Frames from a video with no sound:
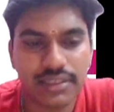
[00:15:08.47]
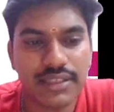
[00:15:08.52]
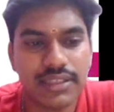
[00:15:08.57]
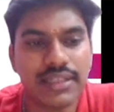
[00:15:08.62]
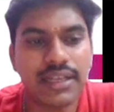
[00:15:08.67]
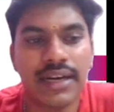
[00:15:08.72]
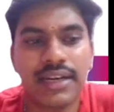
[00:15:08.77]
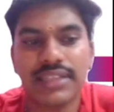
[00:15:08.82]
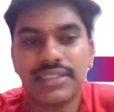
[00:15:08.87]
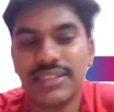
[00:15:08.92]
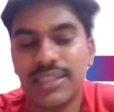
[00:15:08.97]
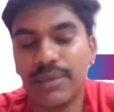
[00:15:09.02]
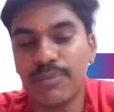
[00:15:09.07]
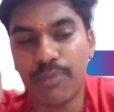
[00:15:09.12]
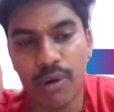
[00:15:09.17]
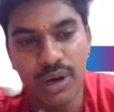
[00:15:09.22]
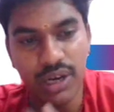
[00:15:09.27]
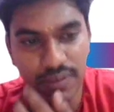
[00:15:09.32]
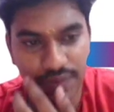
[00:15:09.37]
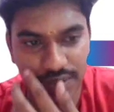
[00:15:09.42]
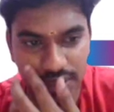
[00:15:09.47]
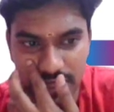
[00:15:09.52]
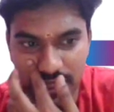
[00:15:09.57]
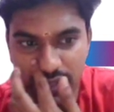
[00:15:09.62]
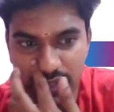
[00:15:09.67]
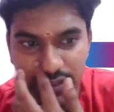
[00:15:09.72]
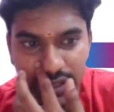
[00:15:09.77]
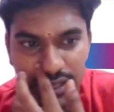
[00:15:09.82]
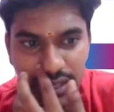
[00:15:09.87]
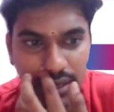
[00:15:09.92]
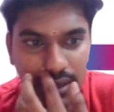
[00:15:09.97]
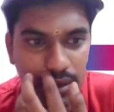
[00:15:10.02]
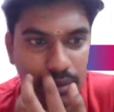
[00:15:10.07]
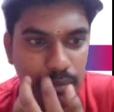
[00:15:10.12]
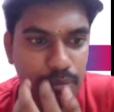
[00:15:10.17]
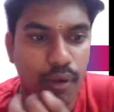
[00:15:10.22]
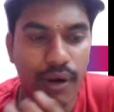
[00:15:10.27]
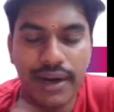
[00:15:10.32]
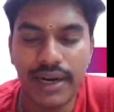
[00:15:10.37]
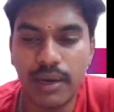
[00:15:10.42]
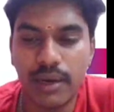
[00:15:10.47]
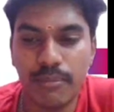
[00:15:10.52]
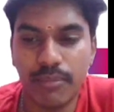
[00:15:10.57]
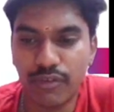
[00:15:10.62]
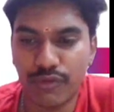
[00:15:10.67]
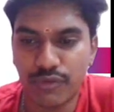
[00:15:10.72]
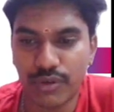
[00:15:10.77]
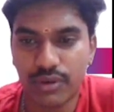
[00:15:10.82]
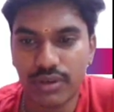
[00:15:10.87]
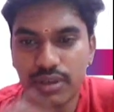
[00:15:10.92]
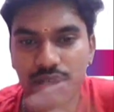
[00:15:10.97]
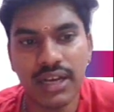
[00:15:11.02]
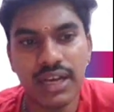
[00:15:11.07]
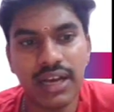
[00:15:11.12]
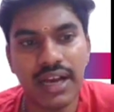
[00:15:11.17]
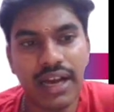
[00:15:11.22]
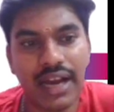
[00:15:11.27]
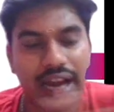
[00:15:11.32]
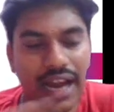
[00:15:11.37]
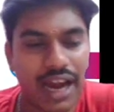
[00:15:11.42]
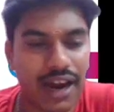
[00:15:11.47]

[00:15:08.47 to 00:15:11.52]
That is the point which is given in point number 4.